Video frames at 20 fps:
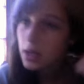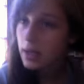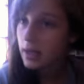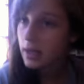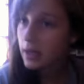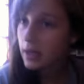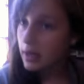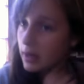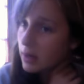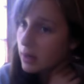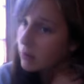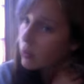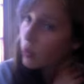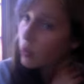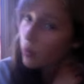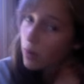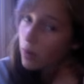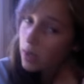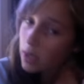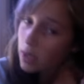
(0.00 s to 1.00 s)
and I'm
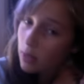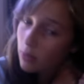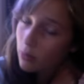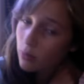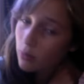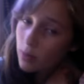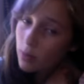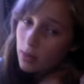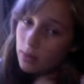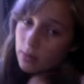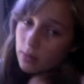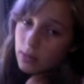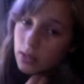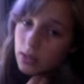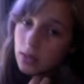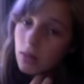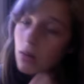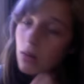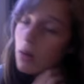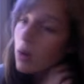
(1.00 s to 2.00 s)
growing it really
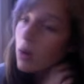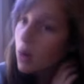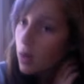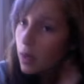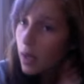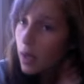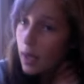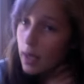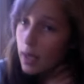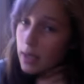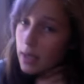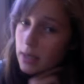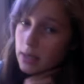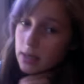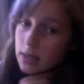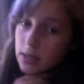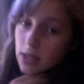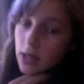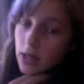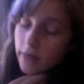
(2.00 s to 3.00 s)
long and
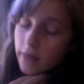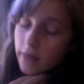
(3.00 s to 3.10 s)
stuff.